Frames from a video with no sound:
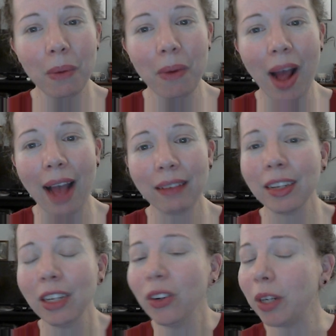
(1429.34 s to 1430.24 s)

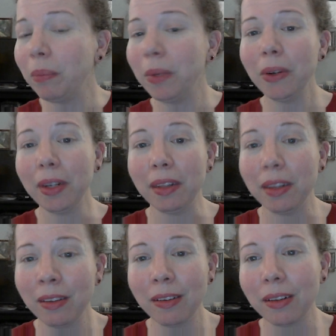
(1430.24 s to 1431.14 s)
ask in your community.
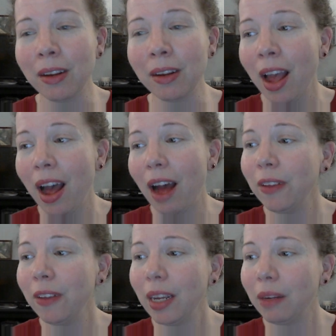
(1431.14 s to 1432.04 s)
I
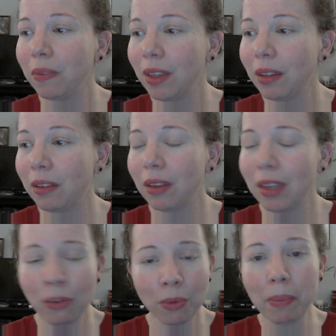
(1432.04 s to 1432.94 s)
feel like
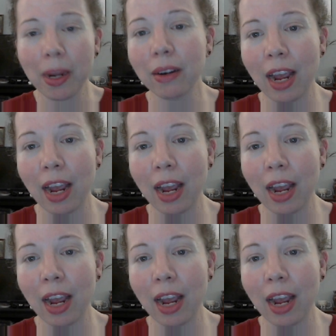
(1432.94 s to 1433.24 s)
this repair